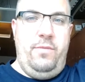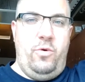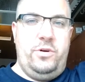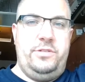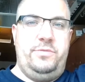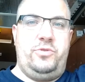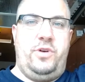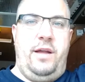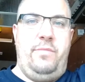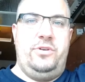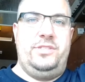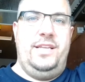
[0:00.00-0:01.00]
more
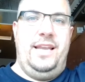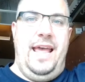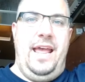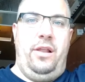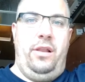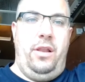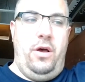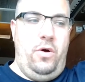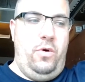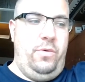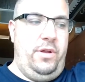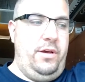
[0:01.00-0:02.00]
subscribers today
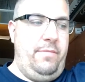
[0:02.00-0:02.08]
alone.